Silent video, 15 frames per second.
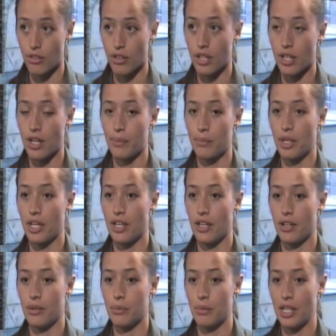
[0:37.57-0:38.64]
where I got my
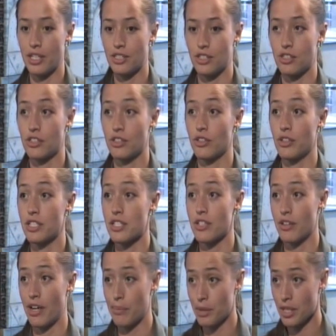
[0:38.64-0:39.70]
uh, master's degree in
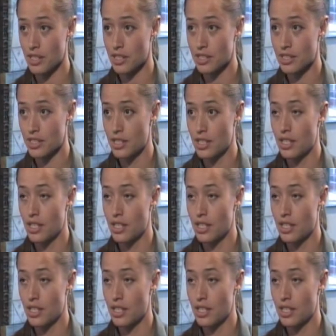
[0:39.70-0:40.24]
ceramics.